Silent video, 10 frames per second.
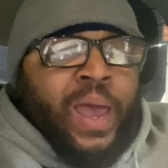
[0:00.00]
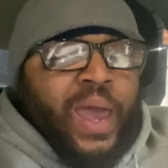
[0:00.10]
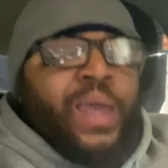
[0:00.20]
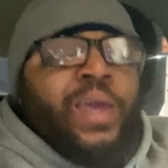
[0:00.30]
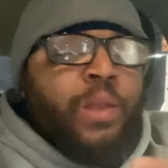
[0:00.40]

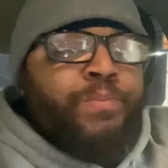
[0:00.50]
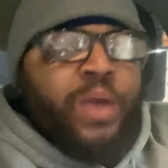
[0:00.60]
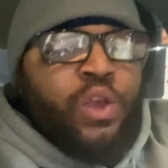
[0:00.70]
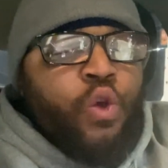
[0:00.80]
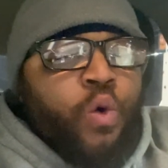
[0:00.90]
It could have been
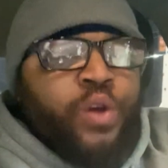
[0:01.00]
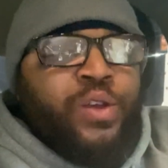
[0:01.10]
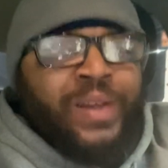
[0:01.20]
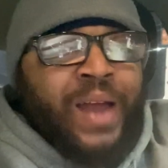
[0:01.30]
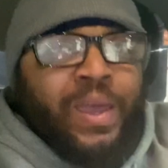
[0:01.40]
you on your
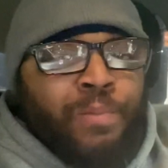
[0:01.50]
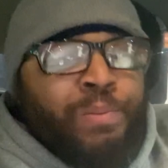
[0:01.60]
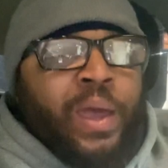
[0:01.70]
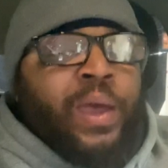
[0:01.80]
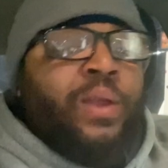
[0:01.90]
dying
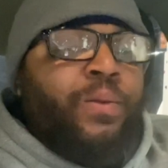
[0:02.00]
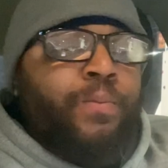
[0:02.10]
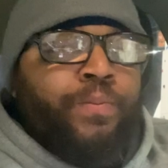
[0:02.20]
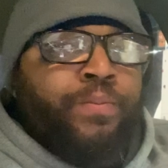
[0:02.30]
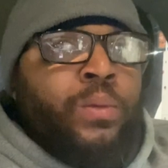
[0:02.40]
bed.
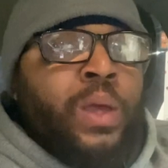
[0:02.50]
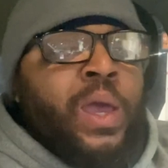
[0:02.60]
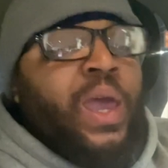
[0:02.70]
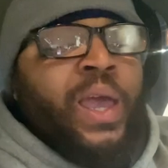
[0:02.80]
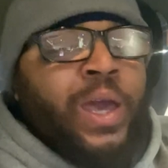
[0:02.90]

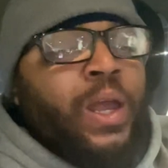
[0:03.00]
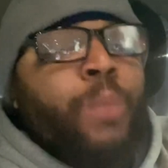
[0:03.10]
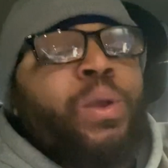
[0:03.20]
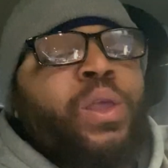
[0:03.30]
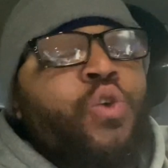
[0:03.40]
It could have
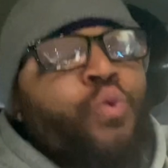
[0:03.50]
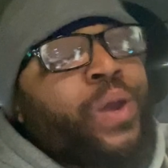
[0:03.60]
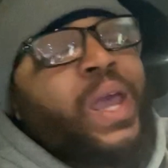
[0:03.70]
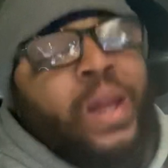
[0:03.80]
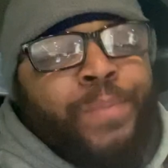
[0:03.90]
been you
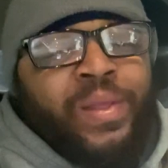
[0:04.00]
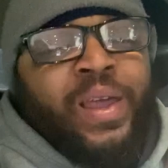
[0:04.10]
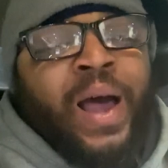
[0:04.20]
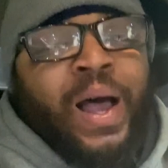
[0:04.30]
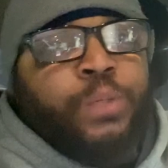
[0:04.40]
laying up in that
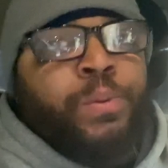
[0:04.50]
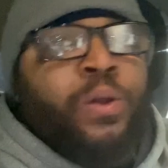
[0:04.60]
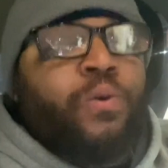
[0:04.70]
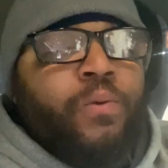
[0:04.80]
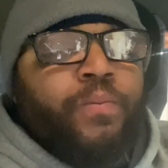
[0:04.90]

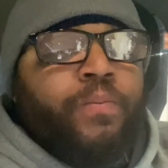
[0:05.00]
hospital.